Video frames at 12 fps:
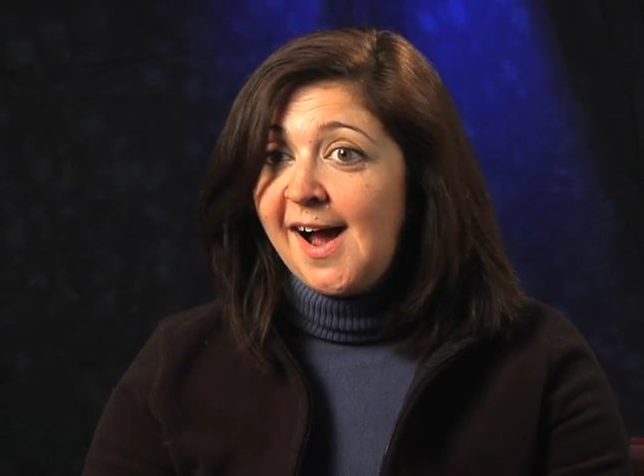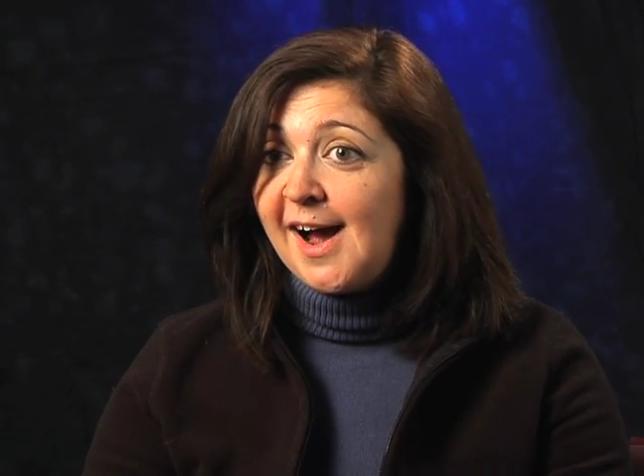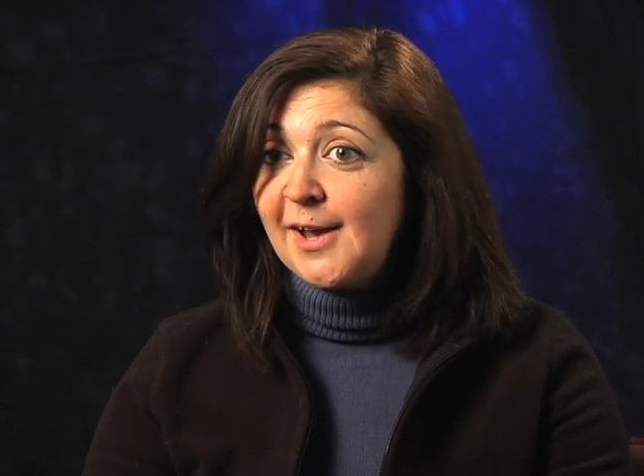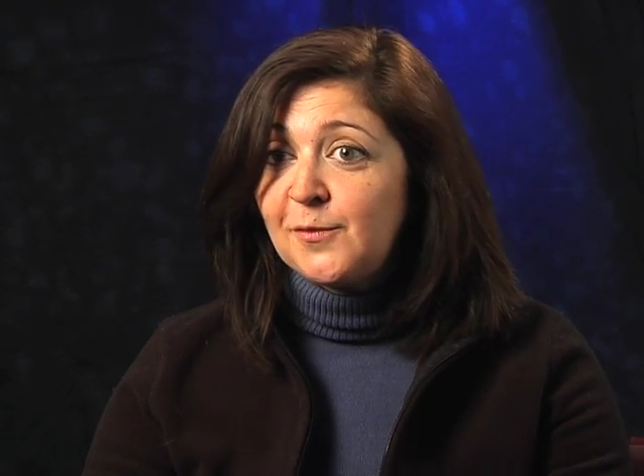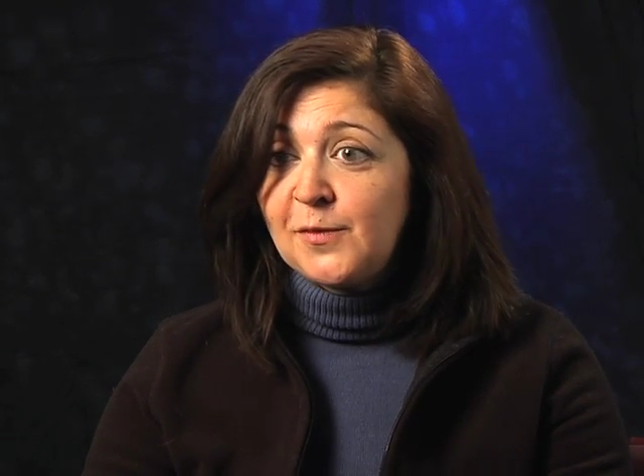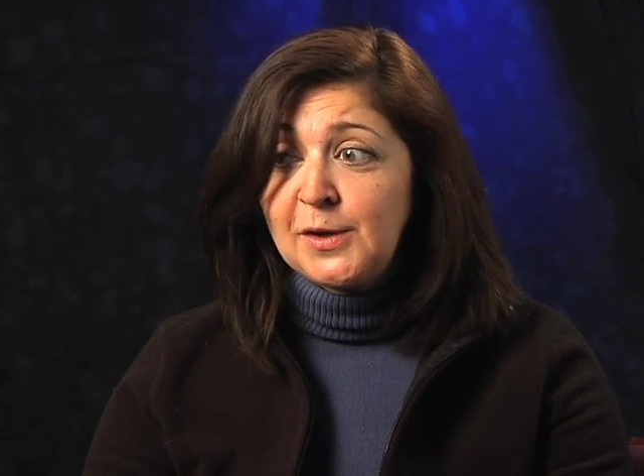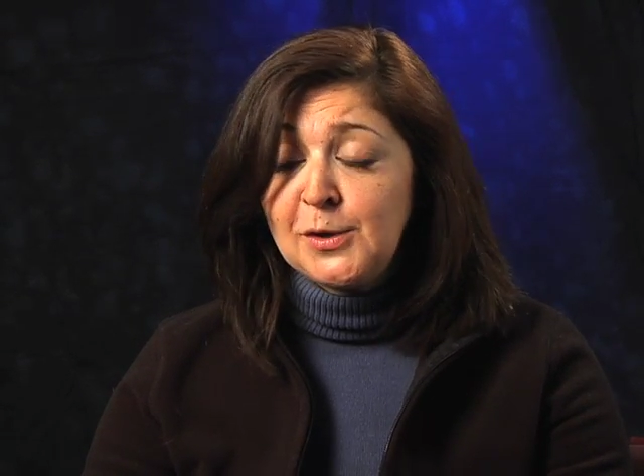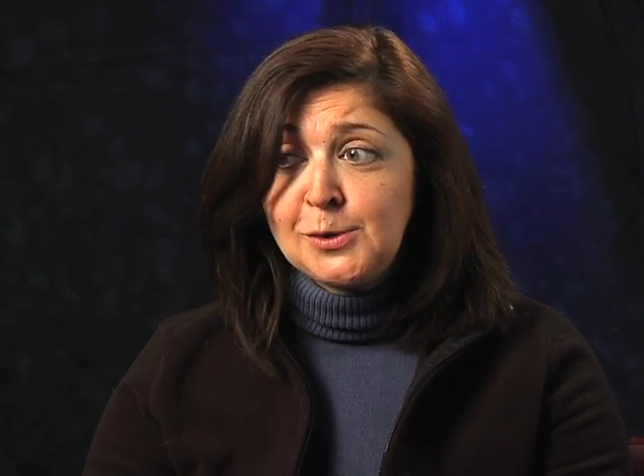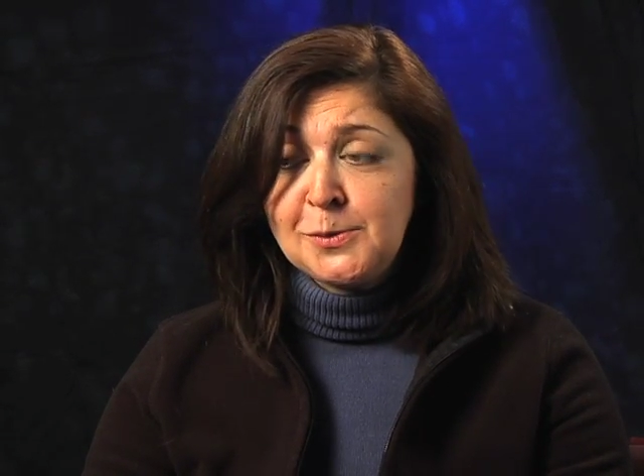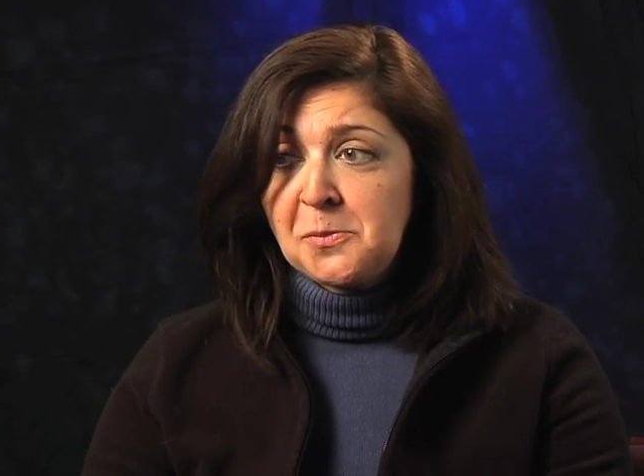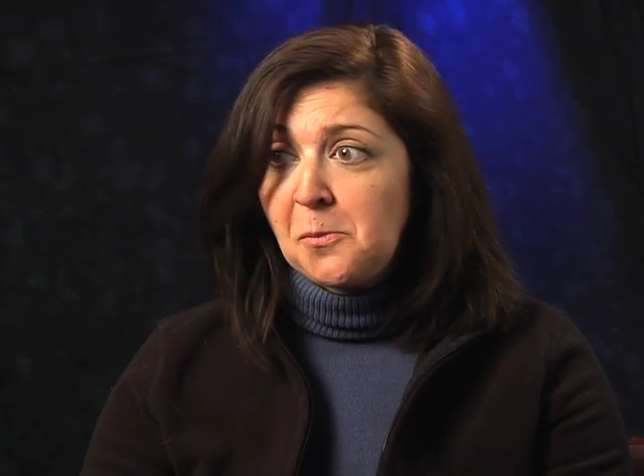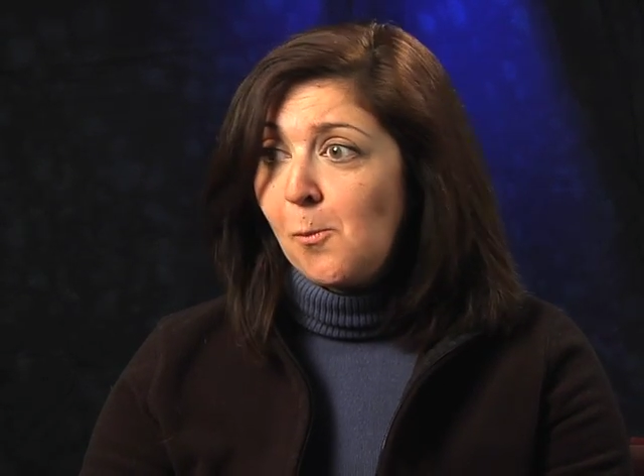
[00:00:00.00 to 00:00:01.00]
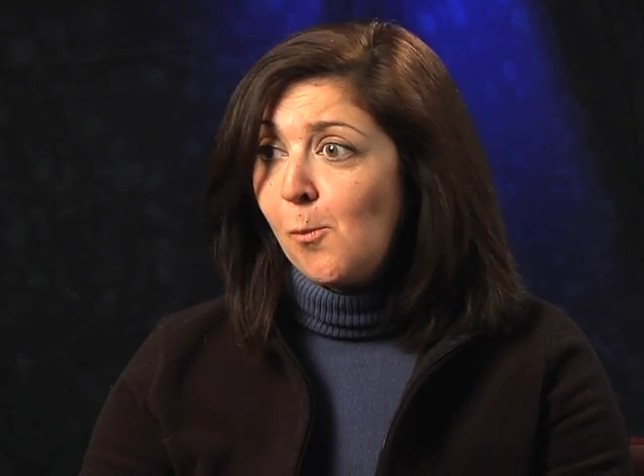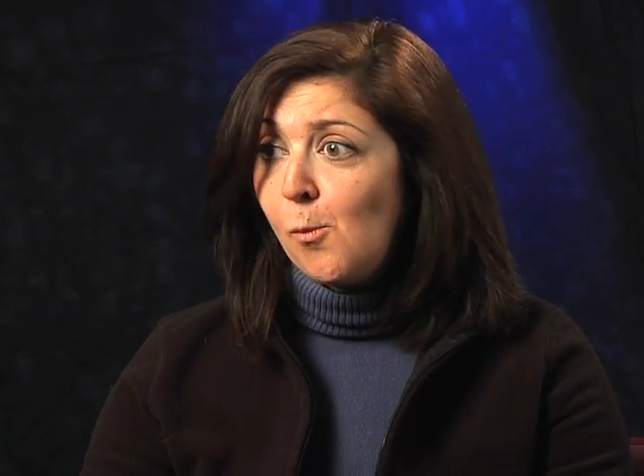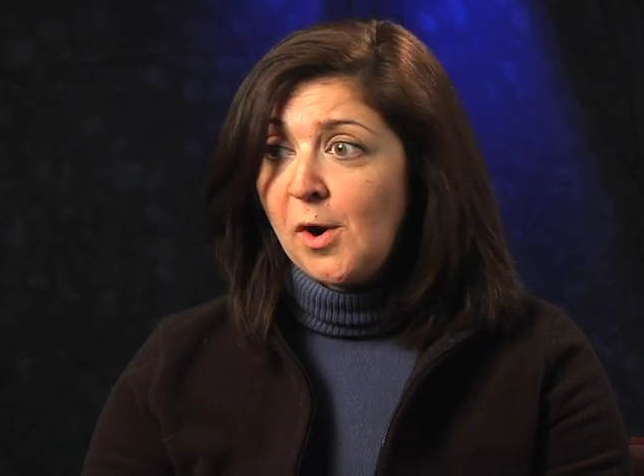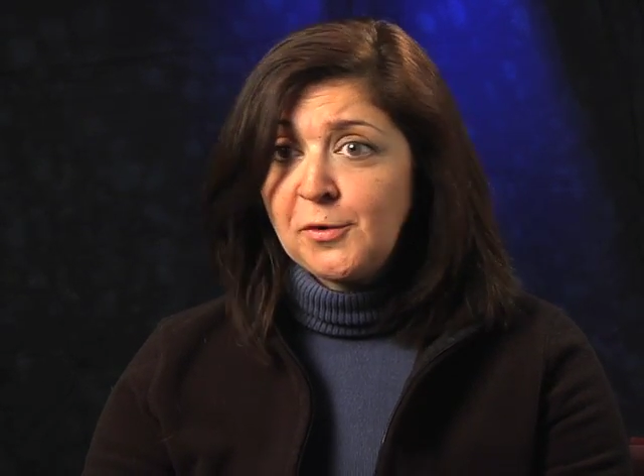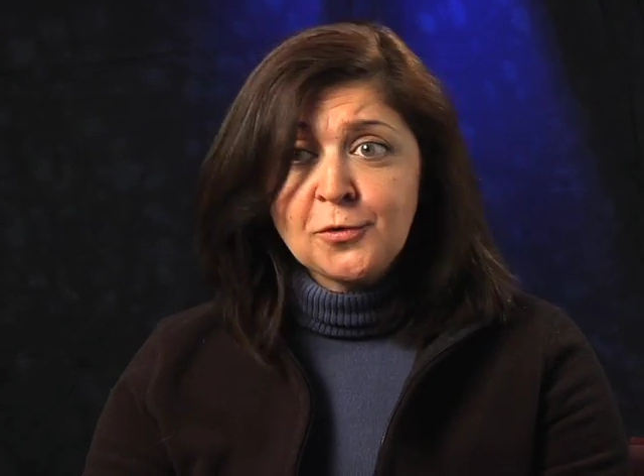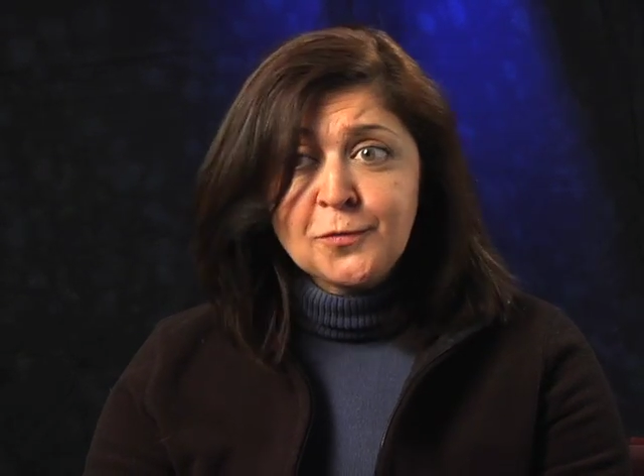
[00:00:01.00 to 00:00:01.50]
I feel
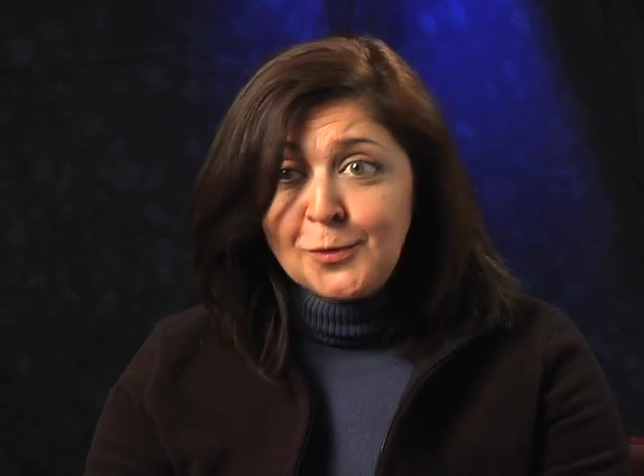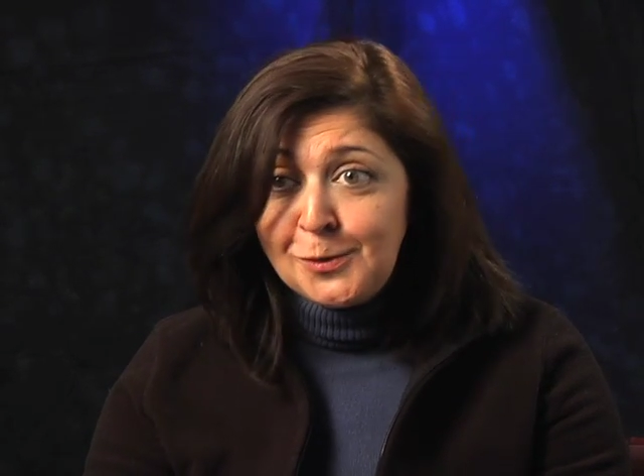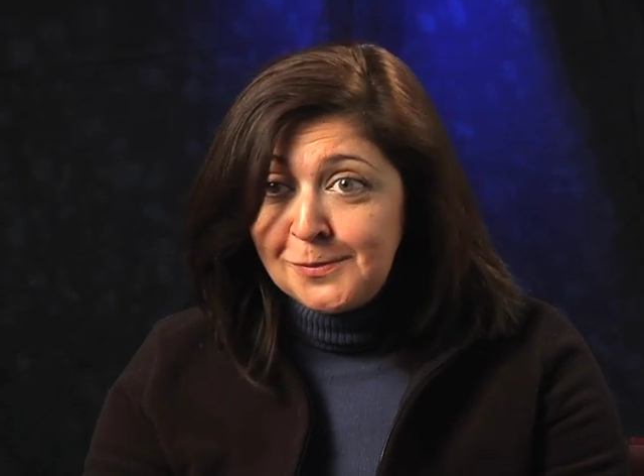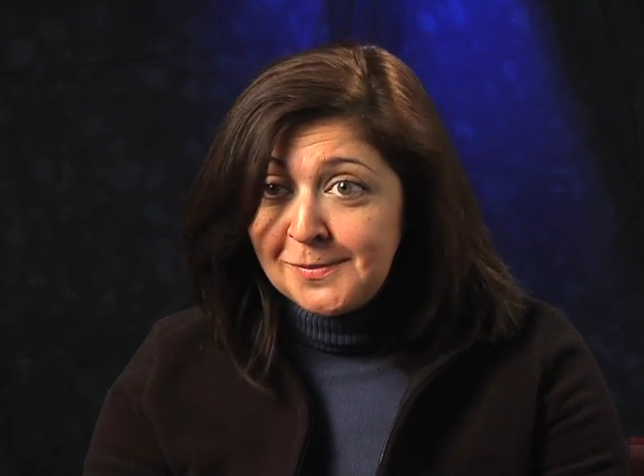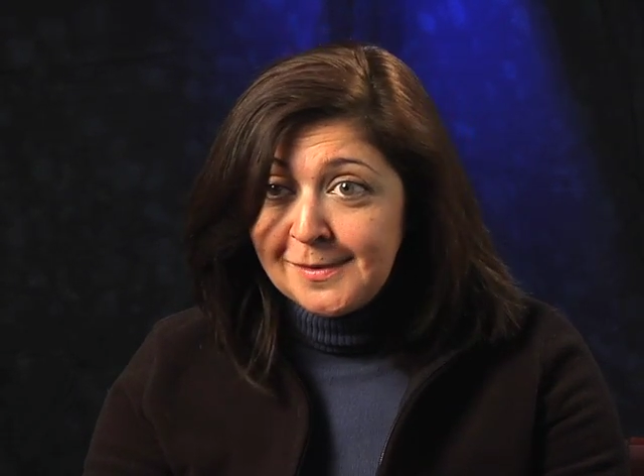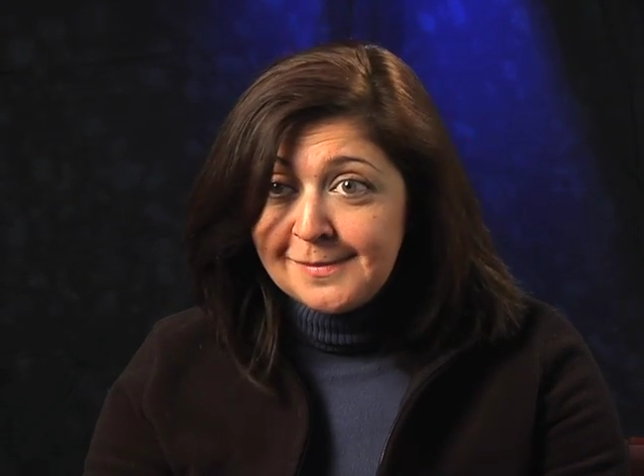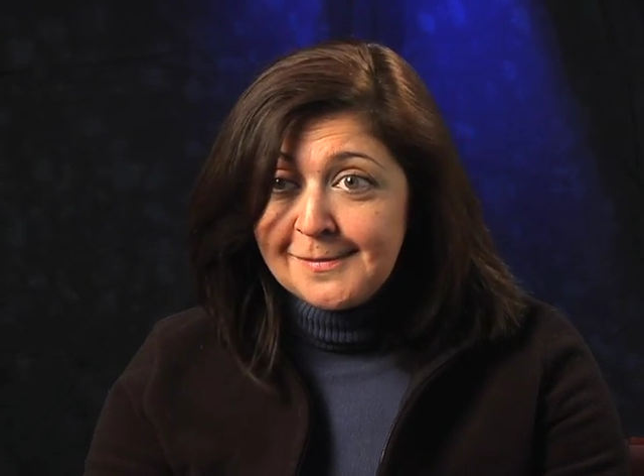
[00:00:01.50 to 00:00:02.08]
wonderful